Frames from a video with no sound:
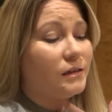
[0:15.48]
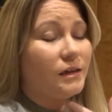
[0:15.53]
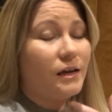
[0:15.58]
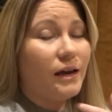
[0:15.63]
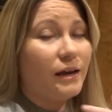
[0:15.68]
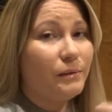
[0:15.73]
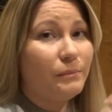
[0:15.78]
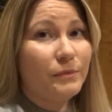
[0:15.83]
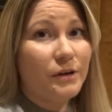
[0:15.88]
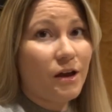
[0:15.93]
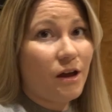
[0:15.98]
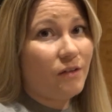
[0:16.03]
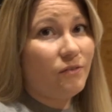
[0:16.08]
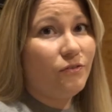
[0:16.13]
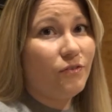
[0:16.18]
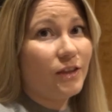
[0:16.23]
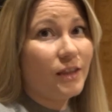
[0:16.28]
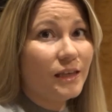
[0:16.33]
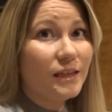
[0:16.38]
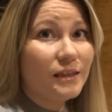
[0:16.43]
I am not
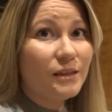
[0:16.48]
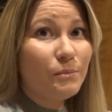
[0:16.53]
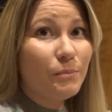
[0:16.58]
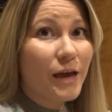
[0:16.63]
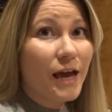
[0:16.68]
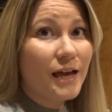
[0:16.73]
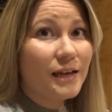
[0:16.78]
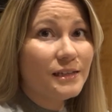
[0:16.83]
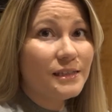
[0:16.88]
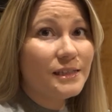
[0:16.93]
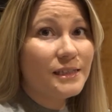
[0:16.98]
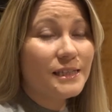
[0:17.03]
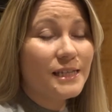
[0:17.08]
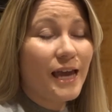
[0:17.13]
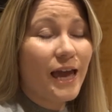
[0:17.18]
feeling the best